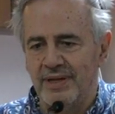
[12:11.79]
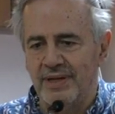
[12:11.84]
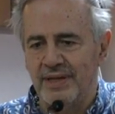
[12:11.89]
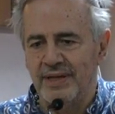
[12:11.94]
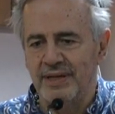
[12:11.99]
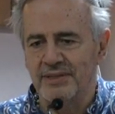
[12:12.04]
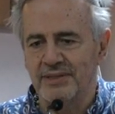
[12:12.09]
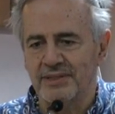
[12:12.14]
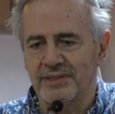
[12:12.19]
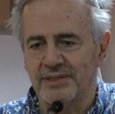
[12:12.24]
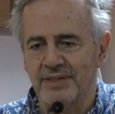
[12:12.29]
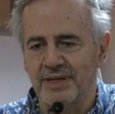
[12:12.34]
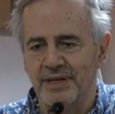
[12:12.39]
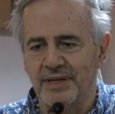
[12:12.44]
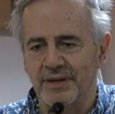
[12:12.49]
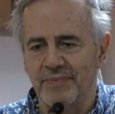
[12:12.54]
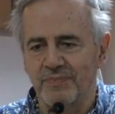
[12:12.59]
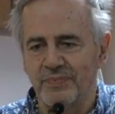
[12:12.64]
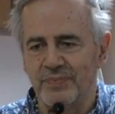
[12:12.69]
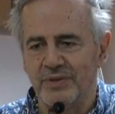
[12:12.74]
His
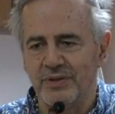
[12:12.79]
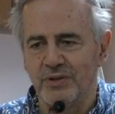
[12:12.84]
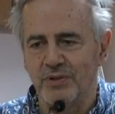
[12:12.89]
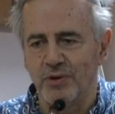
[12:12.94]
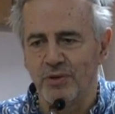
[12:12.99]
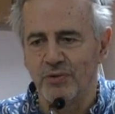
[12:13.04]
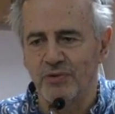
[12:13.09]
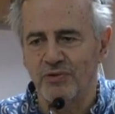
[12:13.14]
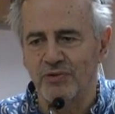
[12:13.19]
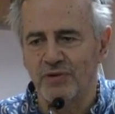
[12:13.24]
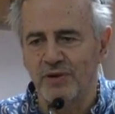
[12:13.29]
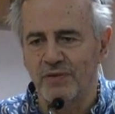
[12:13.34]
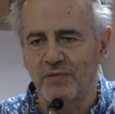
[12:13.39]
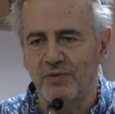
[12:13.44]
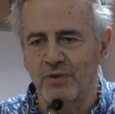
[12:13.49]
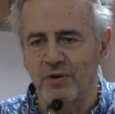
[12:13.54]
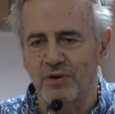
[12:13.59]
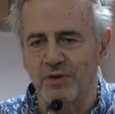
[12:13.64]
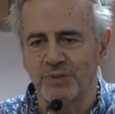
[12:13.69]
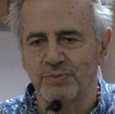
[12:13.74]
um, notion of
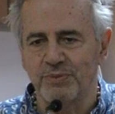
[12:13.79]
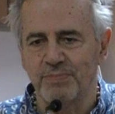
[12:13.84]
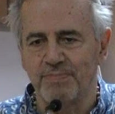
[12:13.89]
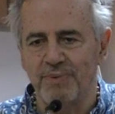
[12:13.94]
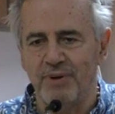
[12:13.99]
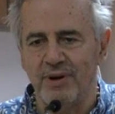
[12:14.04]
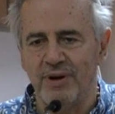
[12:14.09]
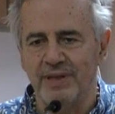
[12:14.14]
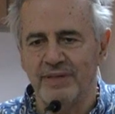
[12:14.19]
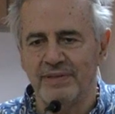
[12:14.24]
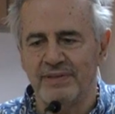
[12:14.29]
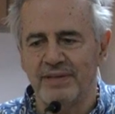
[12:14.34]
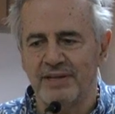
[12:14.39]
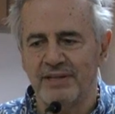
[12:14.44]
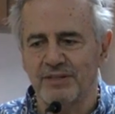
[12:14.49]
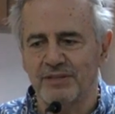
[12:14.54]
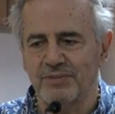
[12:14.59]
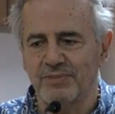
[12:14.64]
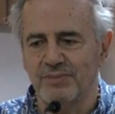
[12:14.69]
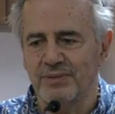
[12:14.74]

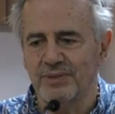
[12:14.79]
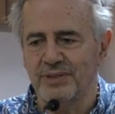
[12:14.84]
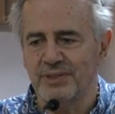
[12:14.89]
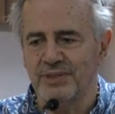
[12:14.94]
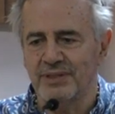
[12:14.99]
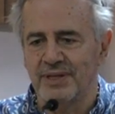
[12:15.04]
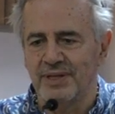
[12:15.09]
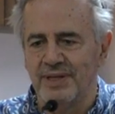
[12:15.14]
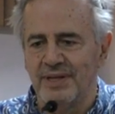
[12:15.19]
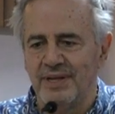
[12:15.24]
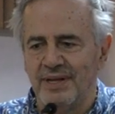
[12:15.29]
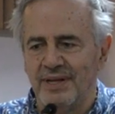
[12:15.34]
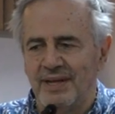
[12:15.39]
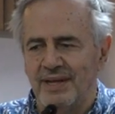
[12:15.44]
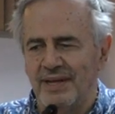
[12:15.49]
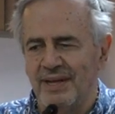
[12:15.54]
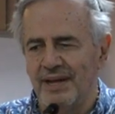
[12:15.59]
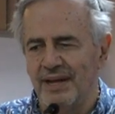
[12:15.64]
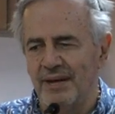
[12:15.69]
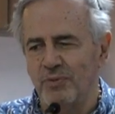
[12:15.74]
cosmopolitics was,
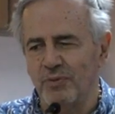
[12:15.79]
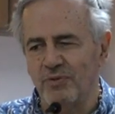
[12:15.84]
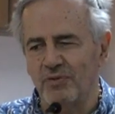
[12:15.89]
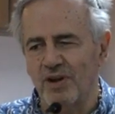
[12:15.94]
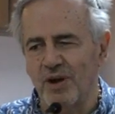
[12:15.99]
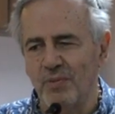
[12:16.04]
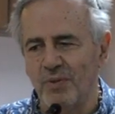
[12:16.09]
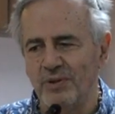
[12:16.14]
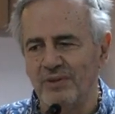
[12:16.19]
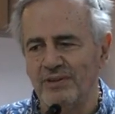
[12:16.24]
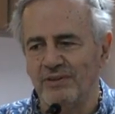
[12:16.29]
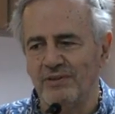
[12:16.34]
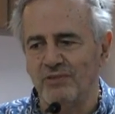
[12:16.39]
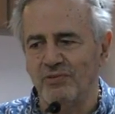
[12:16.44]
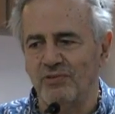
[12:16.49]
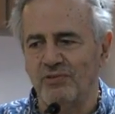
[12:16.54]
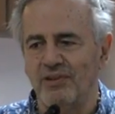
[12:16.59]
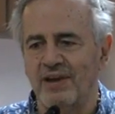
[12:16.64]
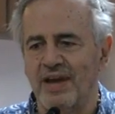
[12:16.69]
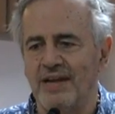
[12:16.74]
um, which I wanted to
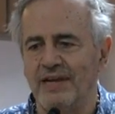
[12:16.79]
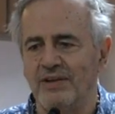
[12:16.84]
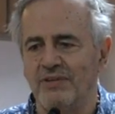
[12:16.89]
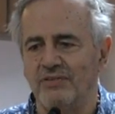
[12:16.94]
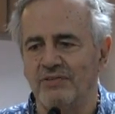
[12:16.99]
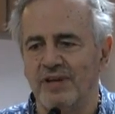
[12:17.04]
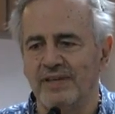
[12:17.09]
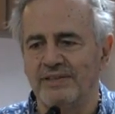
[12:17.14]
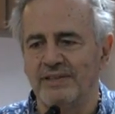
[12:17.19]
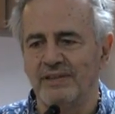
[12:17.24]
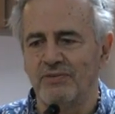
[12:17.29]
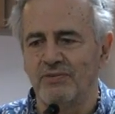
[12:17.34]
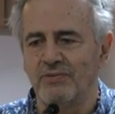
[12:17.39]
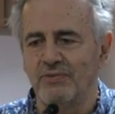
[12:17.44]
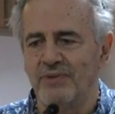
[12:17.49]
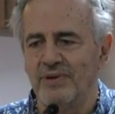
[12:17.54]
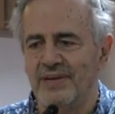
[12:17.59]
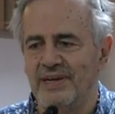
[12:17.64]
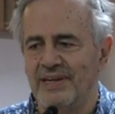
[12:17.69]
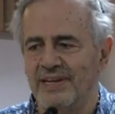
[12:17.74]
challenge. I didn't
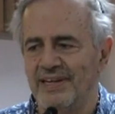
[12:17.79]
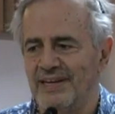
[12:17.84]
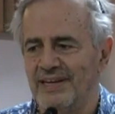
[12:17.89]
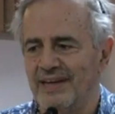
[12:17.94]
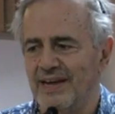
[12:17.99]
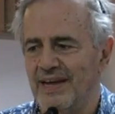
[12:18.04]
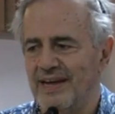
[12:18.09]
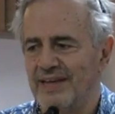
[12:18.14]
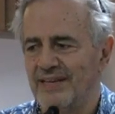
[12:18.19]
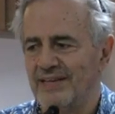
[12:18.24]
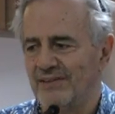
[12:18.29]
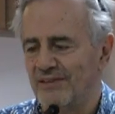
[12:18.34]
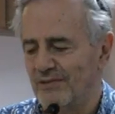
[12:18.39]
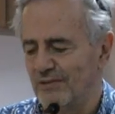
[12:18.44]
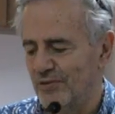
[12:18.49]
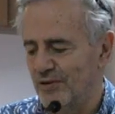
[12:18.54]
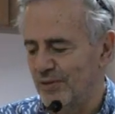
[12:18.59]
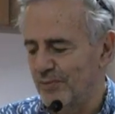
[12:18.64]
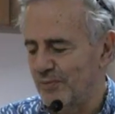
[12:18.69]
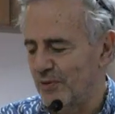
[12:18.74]
really like the
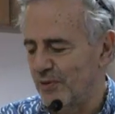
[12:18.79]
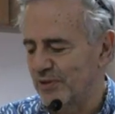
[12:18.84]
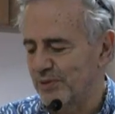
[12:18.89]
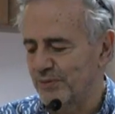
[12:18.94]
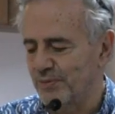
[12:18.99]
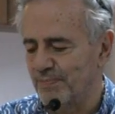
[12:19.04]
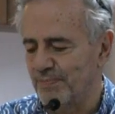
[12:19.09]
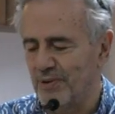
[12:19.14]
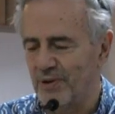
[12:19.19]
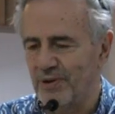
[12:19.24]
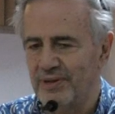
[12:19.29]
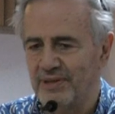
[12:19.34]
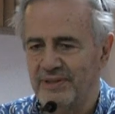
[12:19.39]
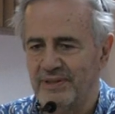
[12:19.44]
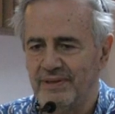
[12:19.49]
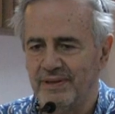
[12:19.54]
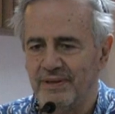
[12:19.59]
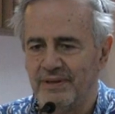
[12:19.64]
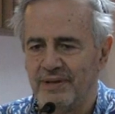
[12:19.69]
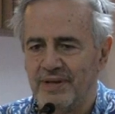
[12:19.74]
term
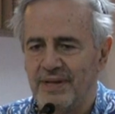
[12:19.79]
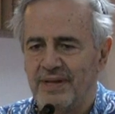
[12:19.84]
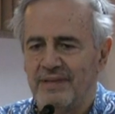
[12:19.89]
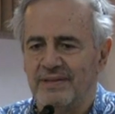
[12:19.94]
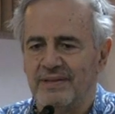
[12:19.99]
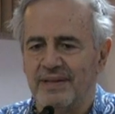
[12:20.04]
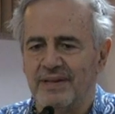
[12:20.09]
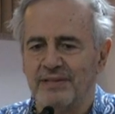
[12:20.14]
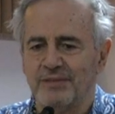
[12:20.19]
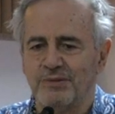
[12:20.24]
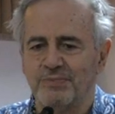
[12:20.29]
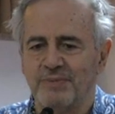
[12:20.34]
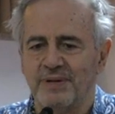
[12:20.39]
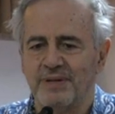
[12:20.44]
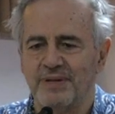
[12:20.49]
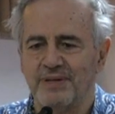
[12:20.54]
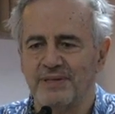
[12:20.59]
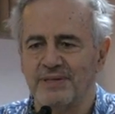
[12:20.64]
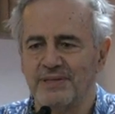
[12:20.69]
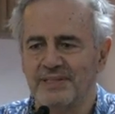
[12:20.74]
cosmopolitics
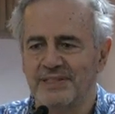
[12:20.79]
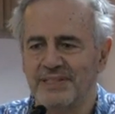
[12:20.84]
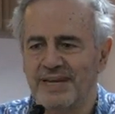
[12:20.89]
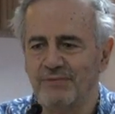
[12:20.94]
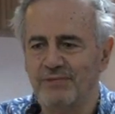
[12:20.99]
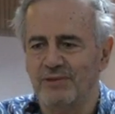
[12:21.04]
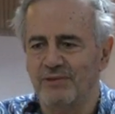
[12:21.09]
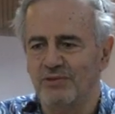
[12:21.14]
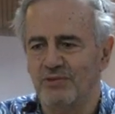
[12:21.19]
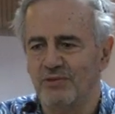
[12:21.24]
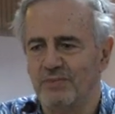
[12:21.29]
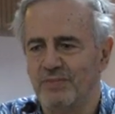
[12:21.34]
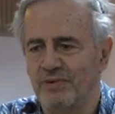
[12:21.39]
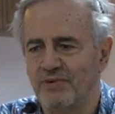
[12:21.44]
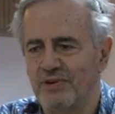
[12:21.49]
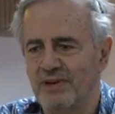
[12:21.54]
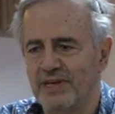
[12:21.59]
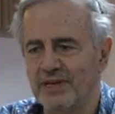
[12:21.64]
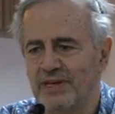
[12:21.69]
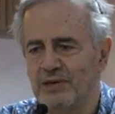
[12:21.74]
because it sounded too
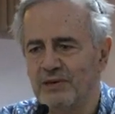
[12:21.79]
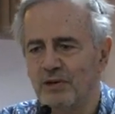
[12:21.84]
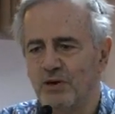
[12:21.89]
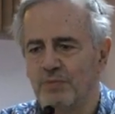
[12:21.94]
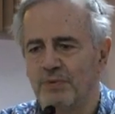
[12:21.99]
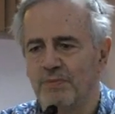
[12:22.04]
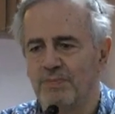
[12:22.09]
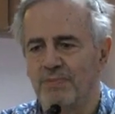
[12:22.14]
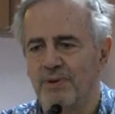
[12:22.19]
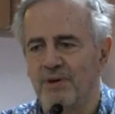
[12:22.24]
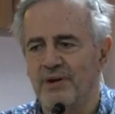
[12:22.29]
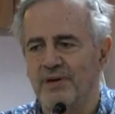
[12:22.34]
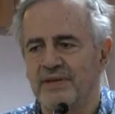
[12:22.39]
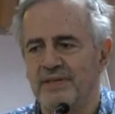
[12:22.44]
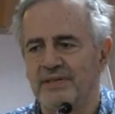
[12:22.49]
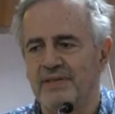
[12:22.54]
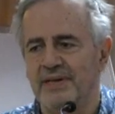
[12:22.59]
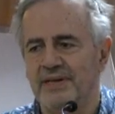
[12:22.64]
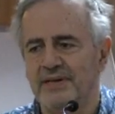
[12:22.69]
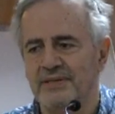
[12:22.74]
much like global
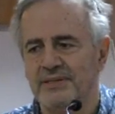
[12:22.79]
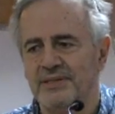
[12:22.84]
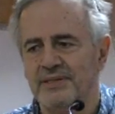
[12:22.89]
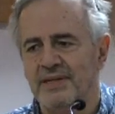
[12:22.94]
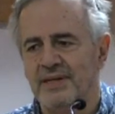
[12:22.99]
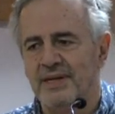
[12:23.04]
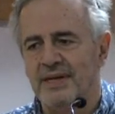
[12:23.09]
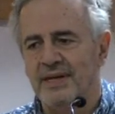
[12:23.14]
politics.